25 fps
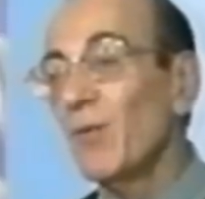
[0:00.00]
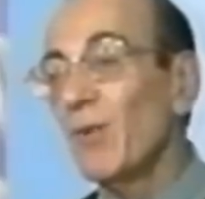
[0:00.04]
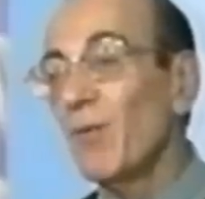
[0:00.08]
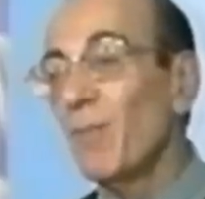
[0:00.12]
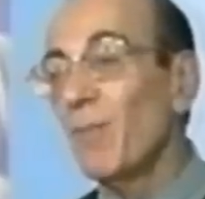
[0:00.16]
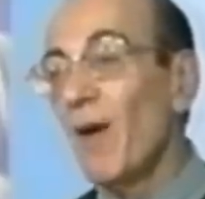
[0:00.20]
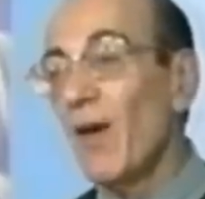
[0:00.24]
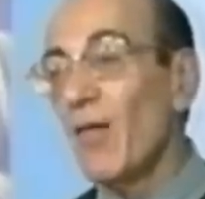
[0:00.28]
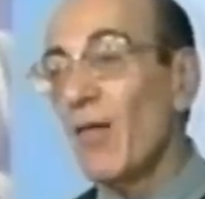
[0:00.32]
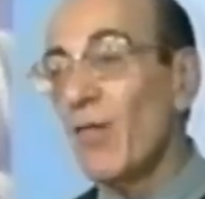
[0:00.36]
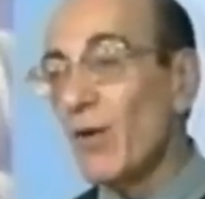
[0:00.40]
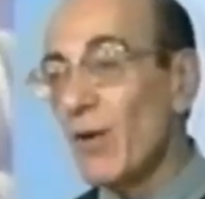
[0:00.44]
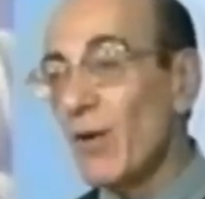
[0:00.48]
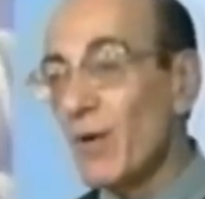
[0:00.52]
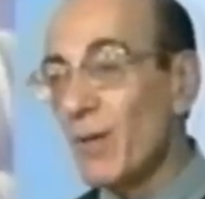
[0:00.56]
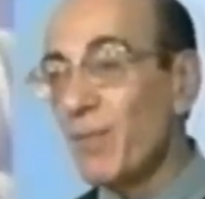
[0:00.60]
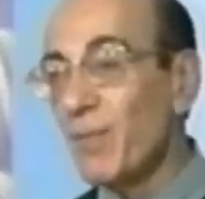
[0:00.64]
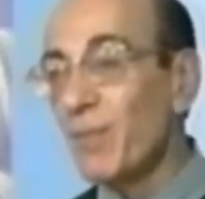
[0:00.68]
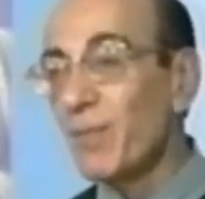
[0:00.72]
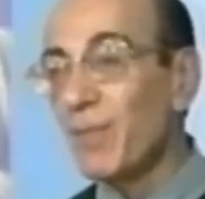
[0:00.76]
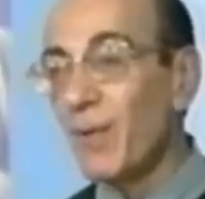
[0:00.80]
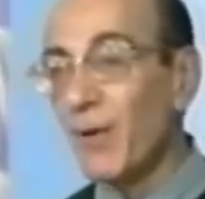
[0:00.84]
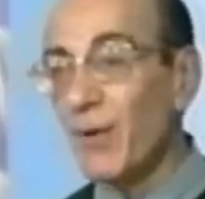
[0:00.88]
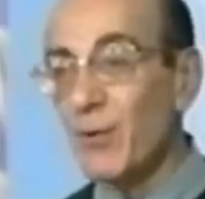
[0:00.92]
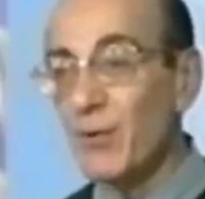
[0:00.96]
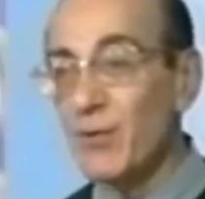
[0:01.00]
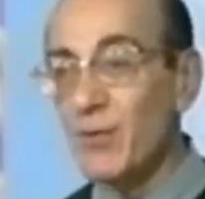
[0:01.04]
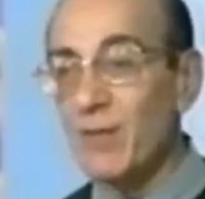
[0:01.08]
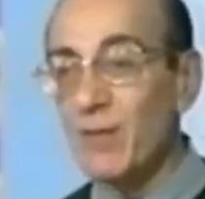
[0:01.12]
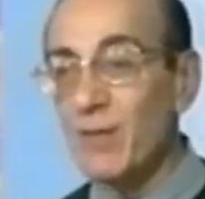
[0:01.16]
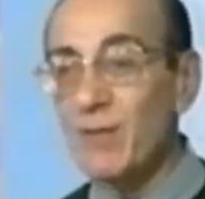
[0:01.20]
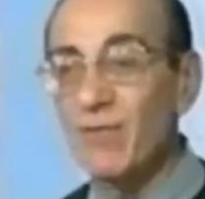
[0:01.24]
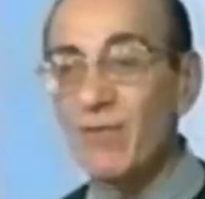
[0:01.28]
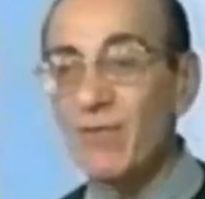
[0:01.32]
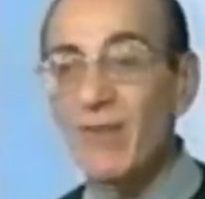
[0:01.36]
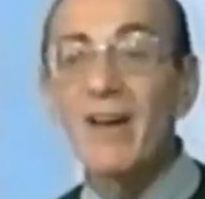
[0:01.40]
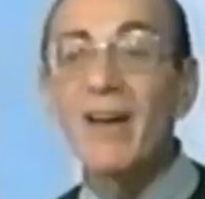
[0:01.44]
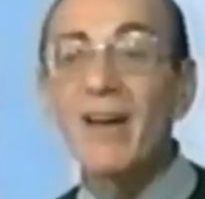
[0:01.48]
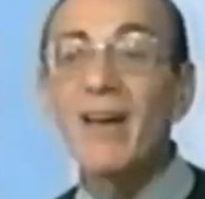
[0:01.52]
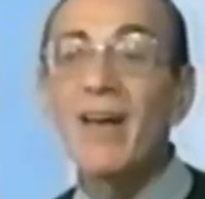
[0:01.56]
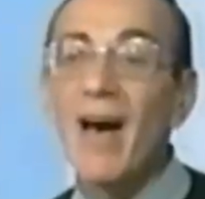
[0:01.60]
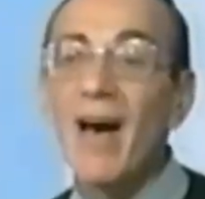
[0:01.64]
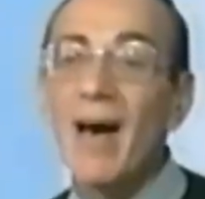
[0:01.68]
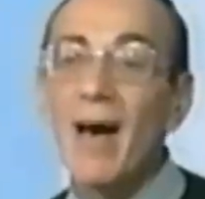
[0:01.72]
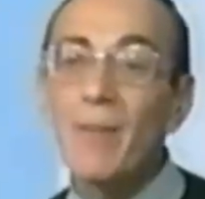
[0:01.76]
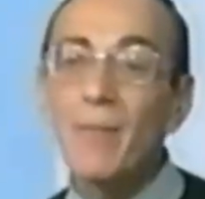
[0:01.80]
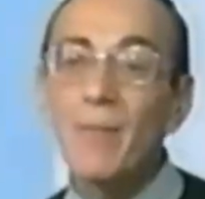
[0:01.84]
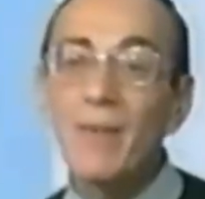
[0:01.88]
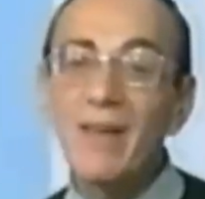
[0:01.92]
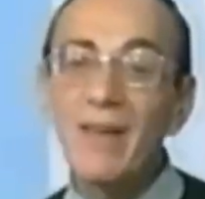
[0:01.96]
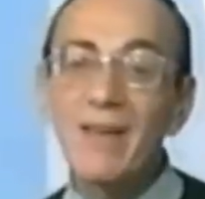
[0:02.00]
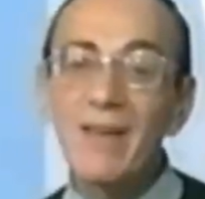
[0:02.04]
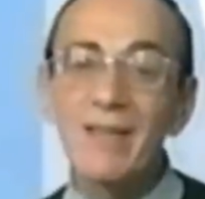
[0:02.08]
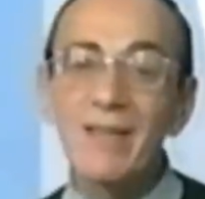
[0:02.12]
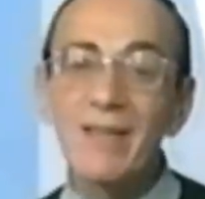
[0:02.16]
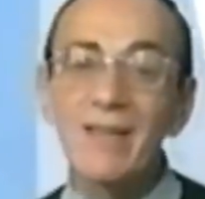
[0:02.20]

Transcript: with my three proposals, very happy,